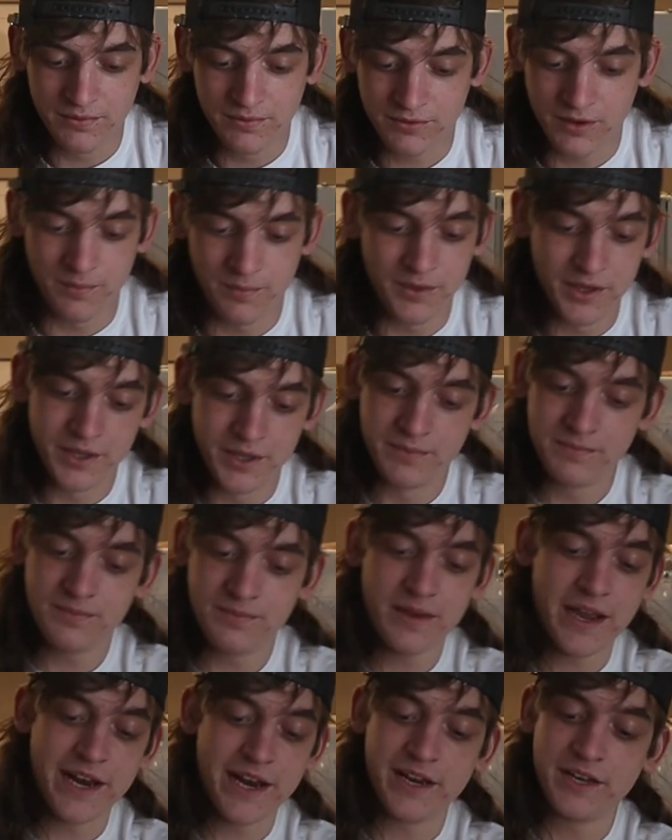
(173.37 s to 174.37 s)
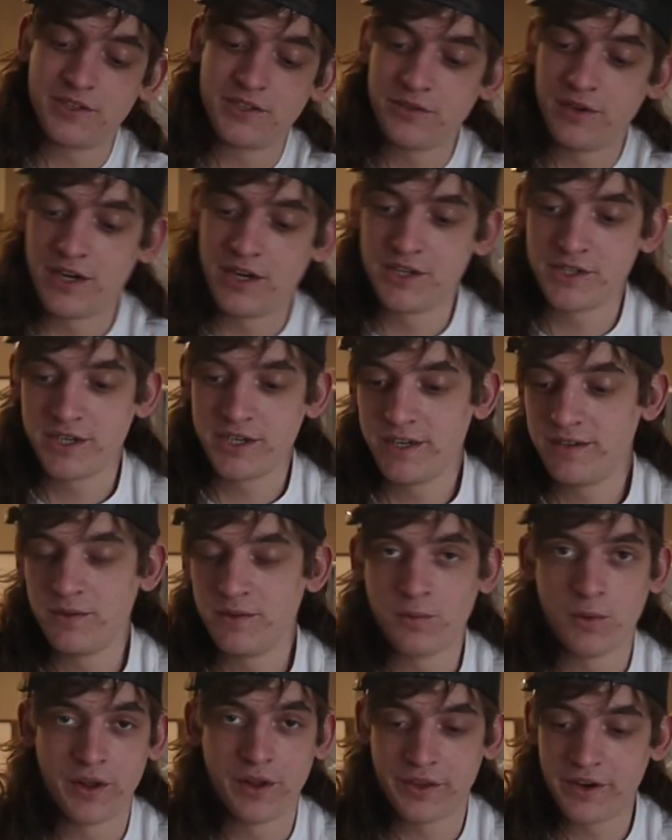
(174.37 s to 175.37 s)
From the 80-200,
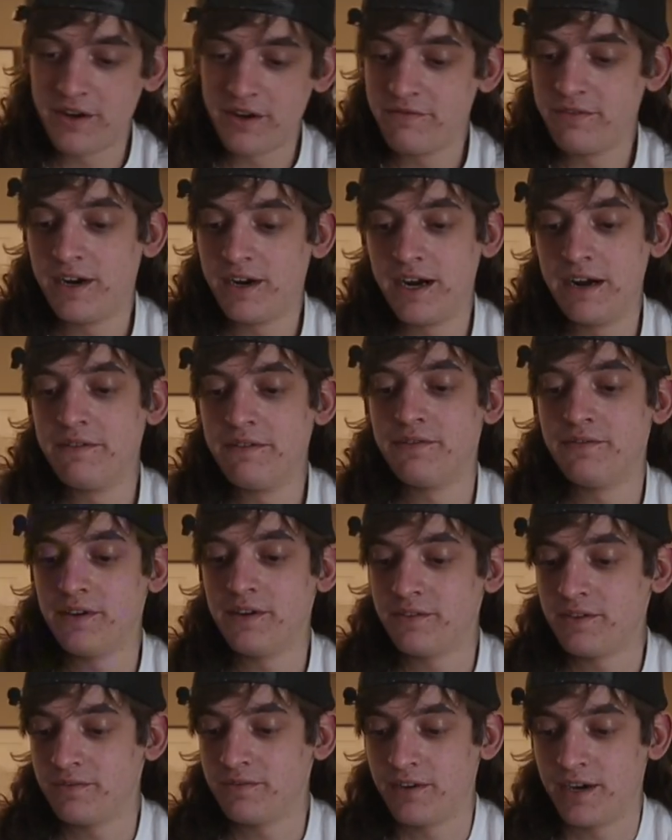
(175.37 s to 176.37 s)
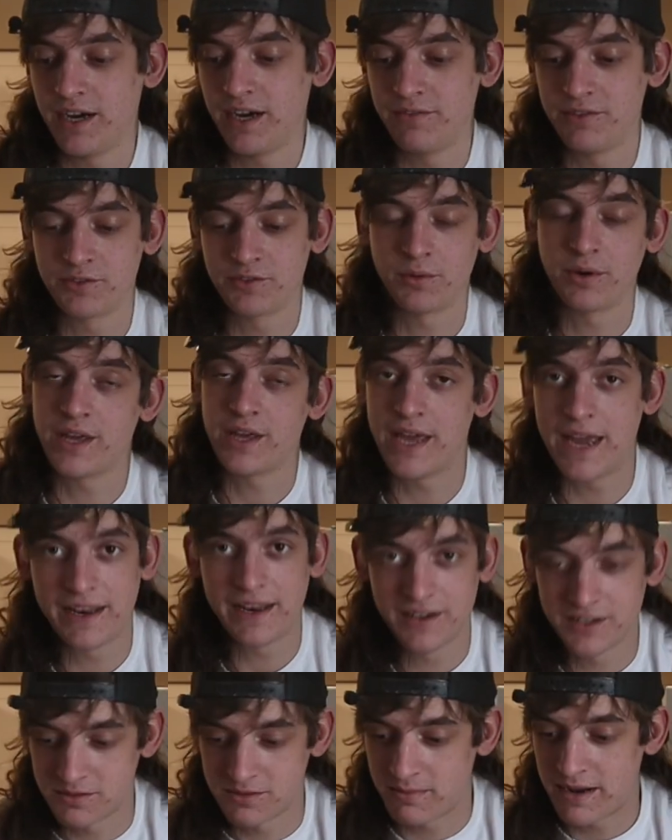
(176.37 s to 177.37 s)
the 135, 55, the
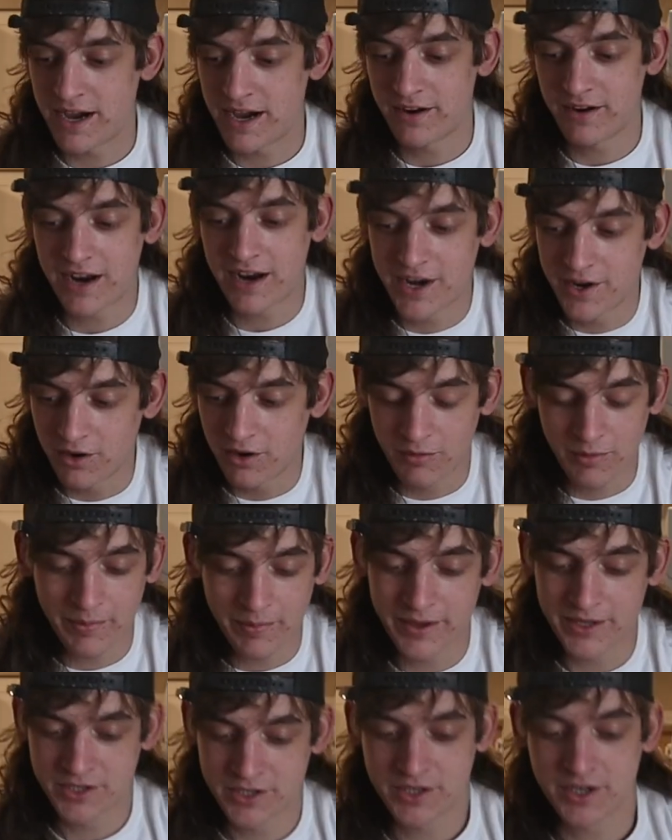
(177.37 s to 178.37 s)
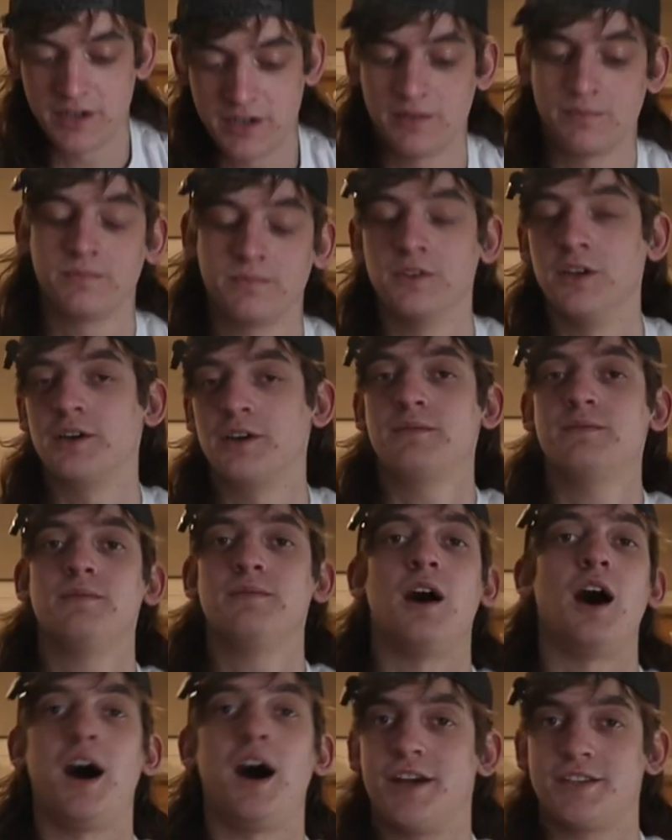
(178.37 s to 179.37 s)
28, doesn't matter. I know all my pictures are going to look
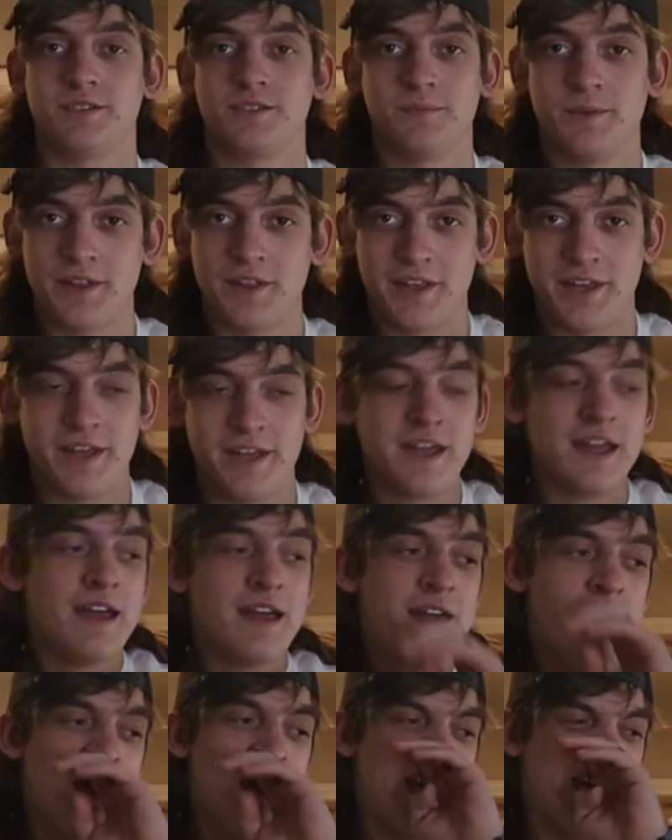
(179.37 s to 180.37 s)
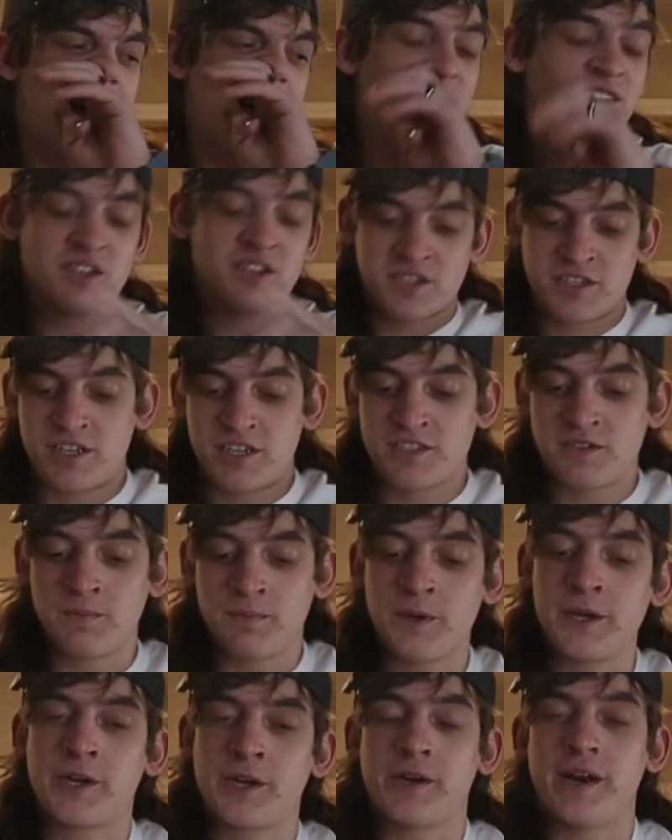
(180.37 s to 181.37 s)
awesome with it. I've also done some
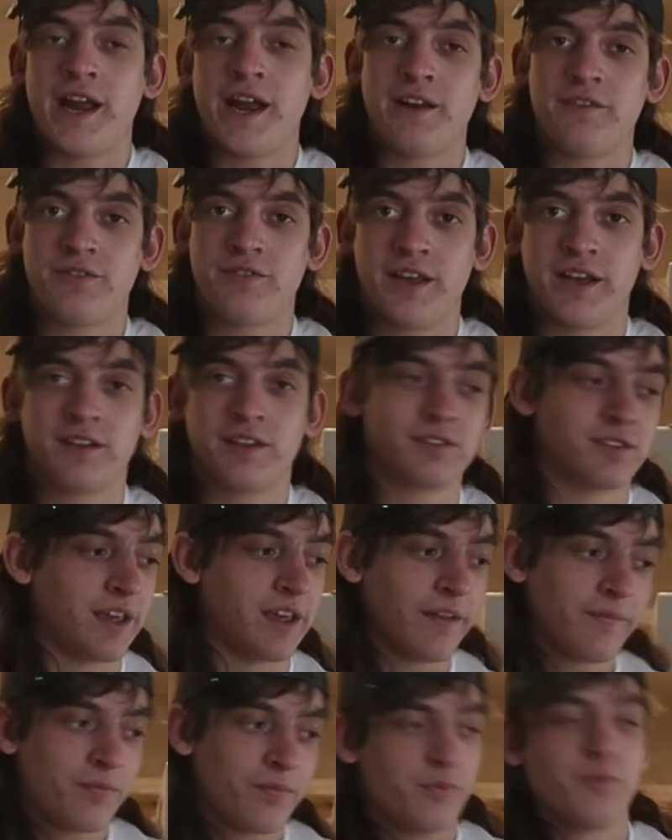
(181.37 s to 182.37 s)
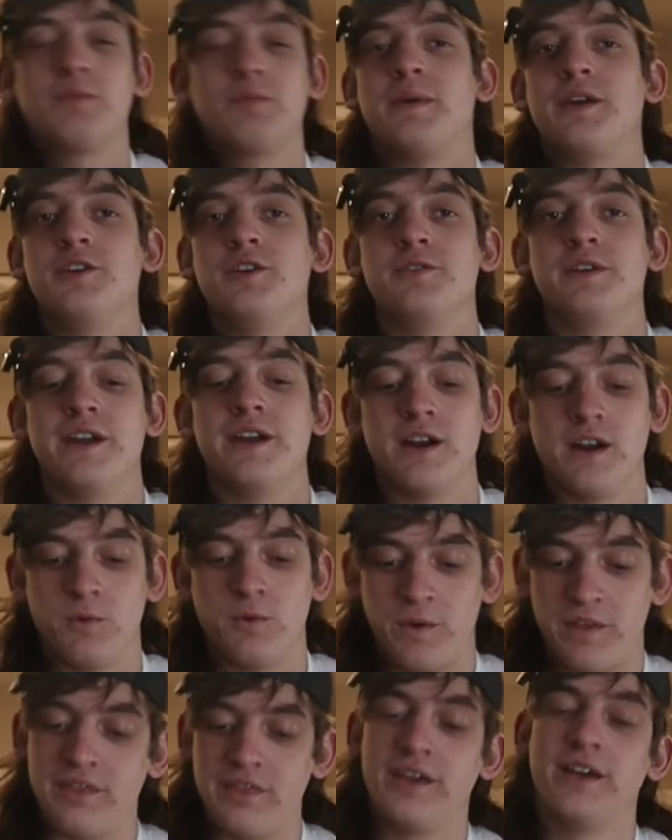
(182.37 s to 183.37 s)
pretty creative things, like with my new gear,
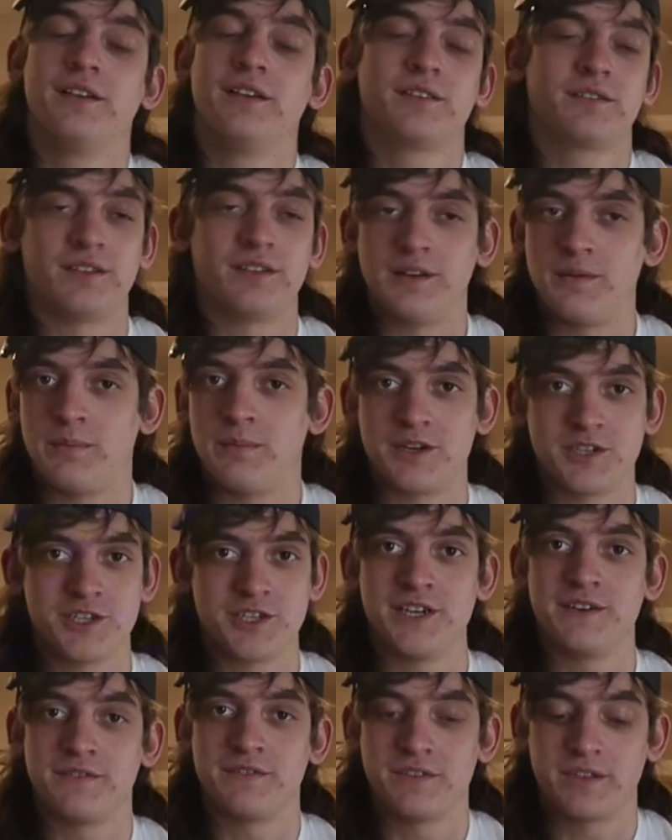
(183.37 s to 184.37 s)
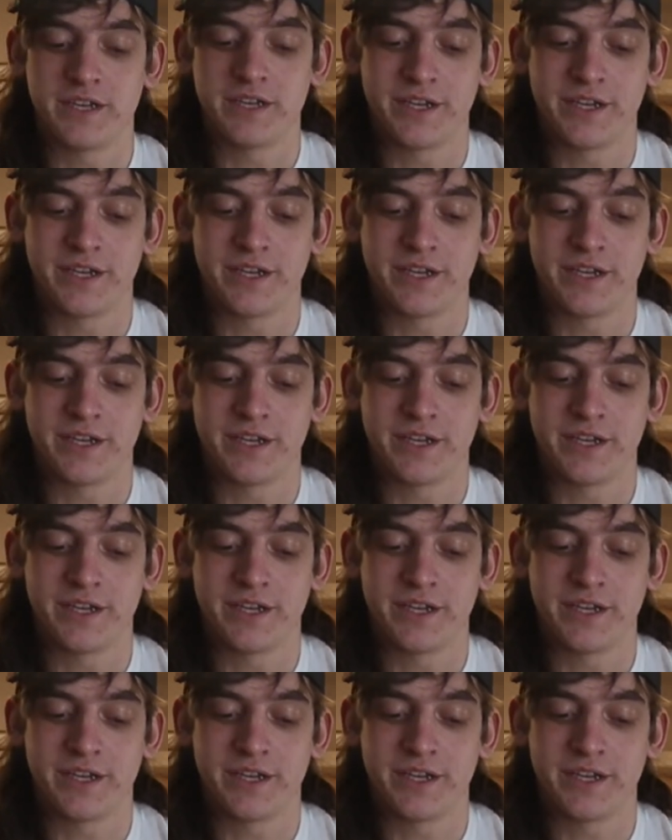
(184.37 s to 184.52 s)
with this, and a bunch of different